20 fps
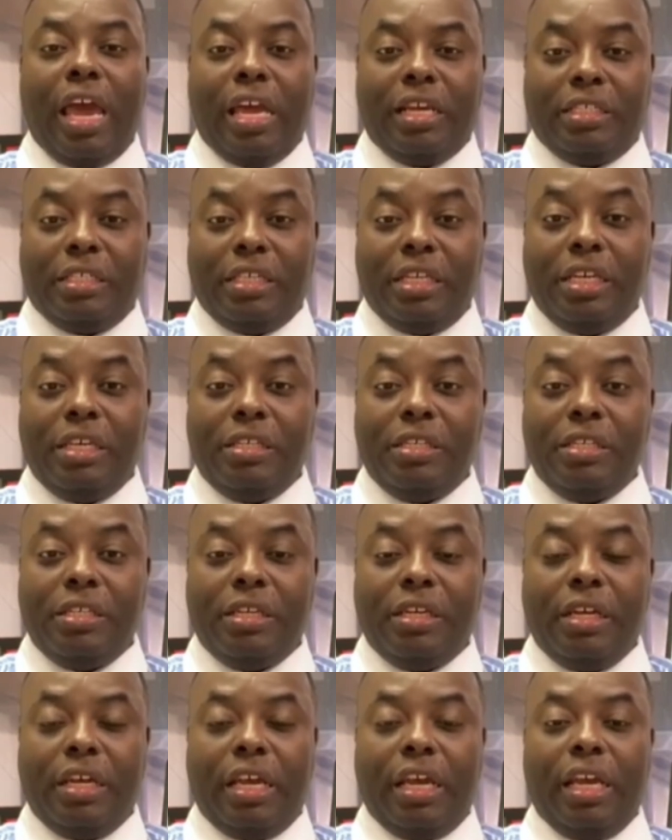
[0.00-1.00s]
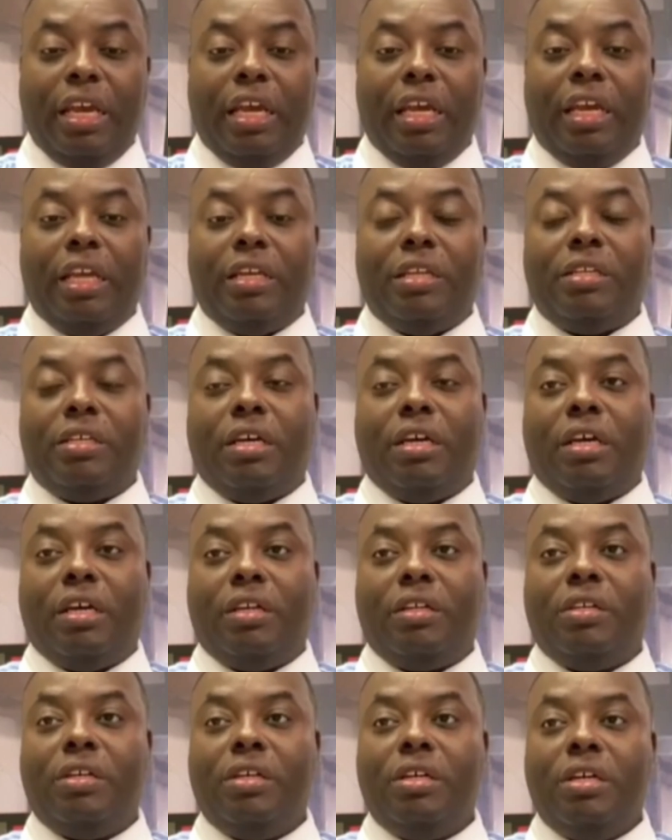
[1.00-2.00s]
accident, and
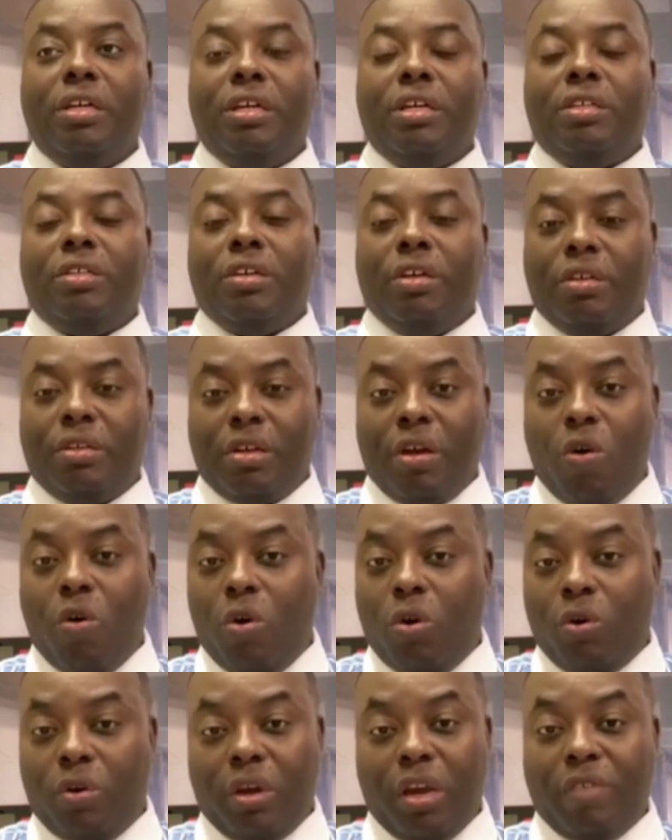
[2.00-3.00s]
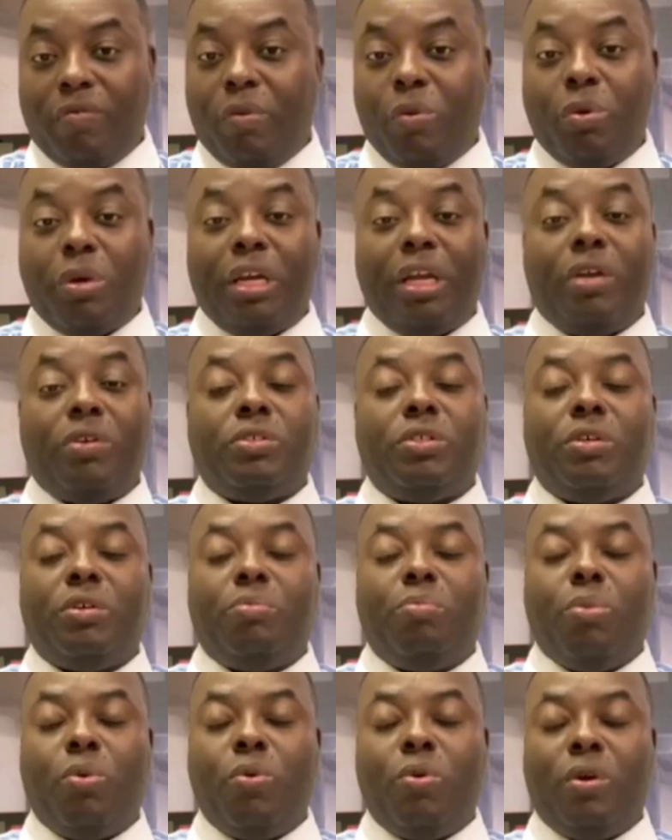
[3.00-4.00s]
everyone else
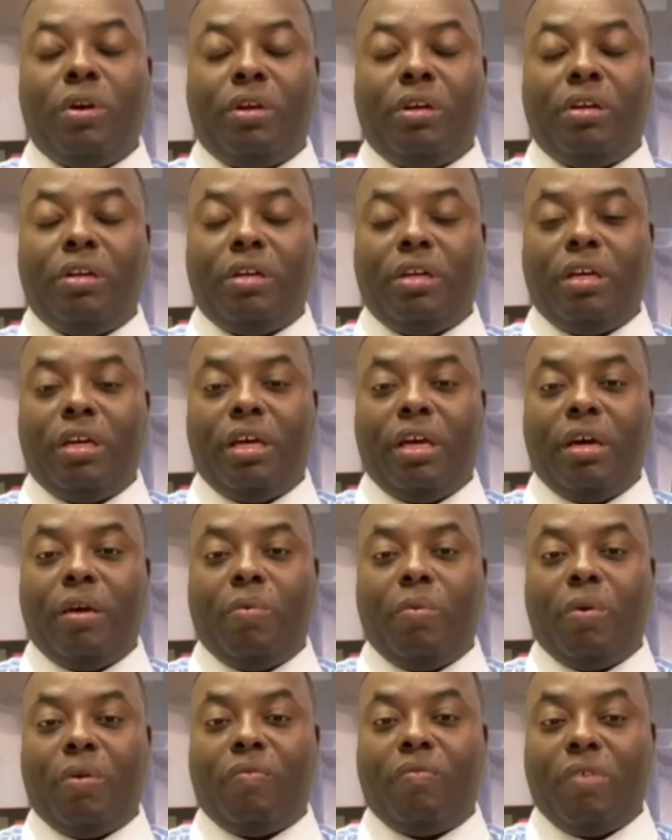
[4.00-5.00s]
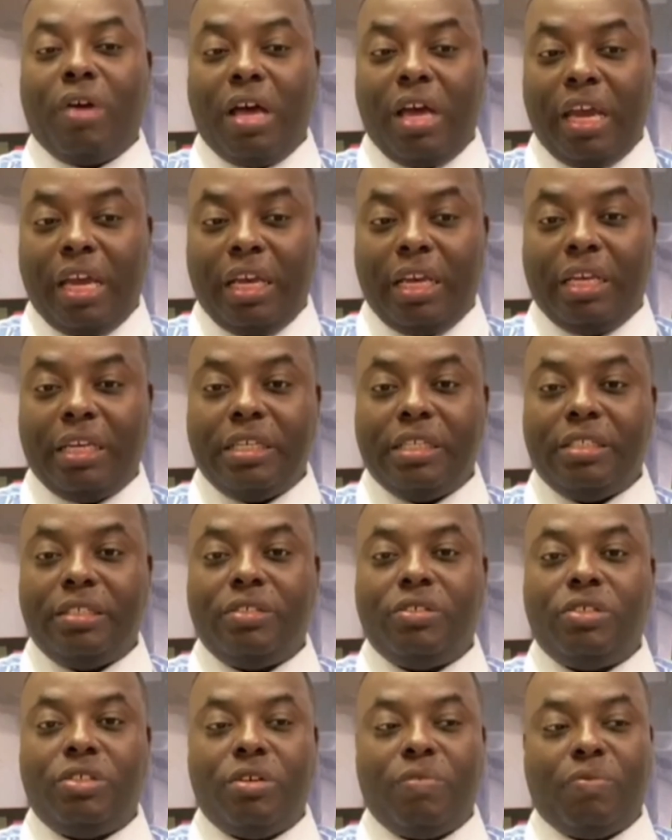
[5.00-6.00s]
on board were fine,
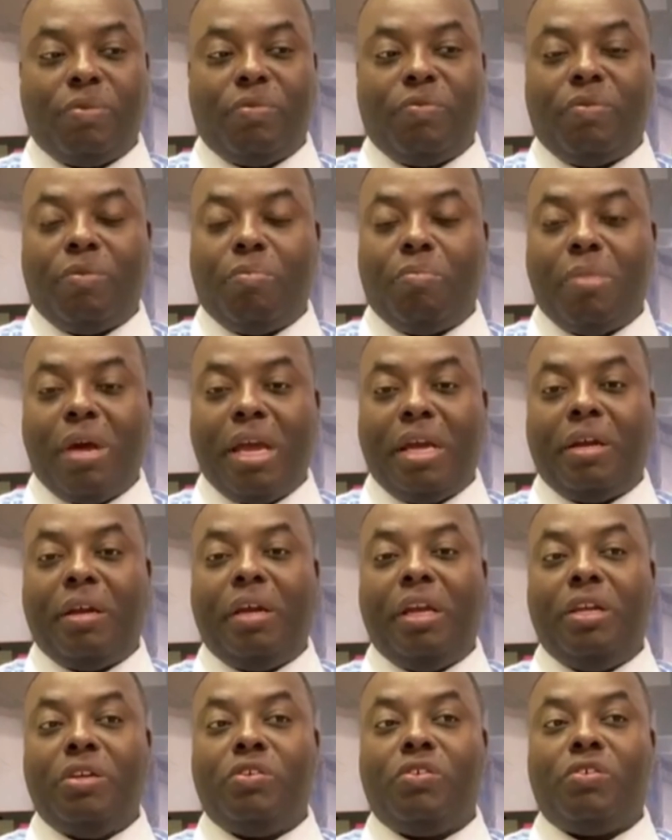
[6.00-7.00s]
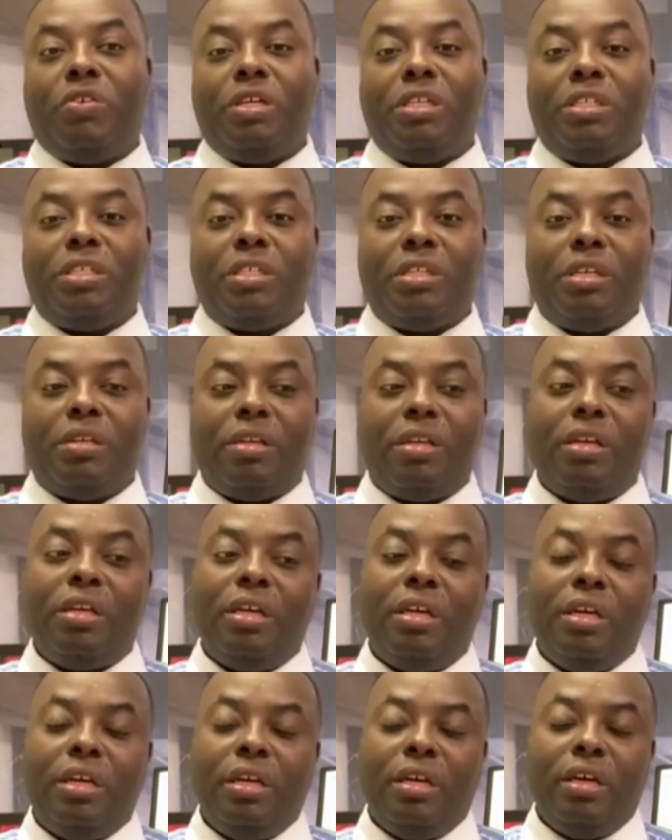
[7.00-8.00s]
suffered from minor injuries, and
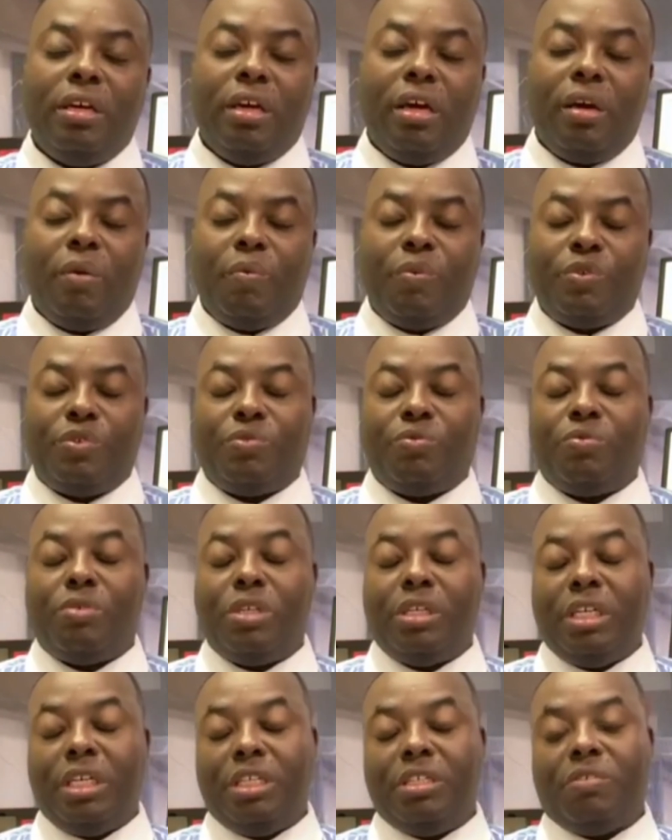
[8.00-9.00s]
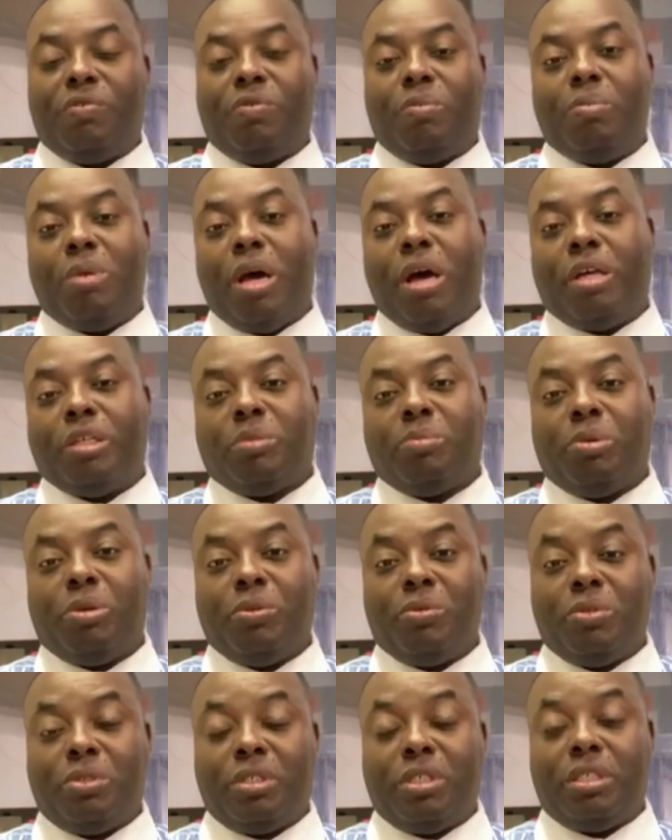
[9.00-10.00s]
was released from
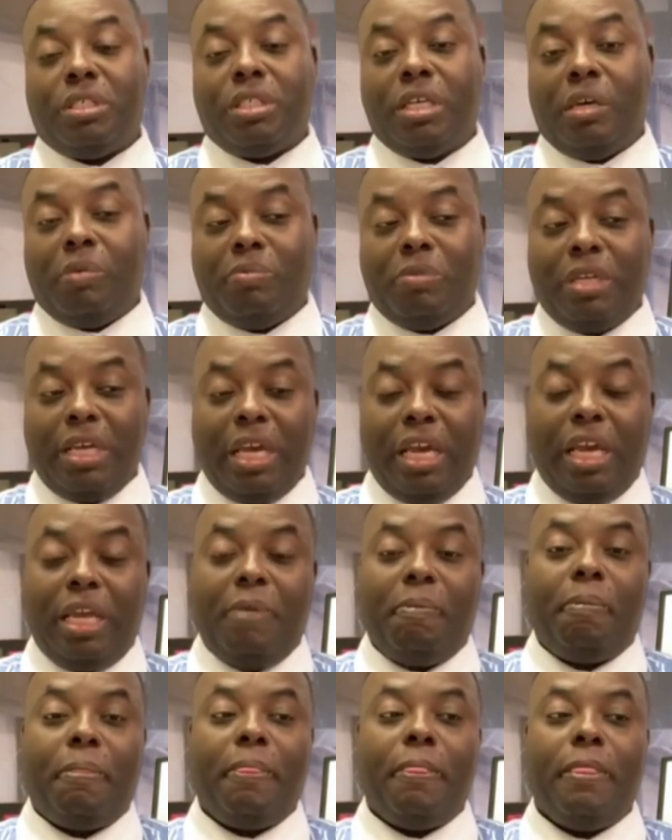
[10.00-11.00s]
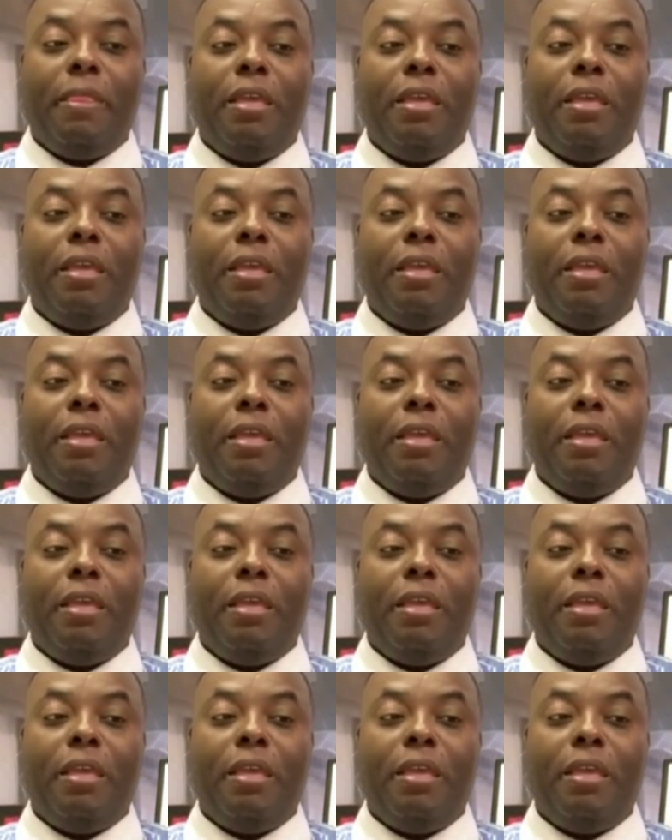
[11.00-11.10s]
hospitals the same day.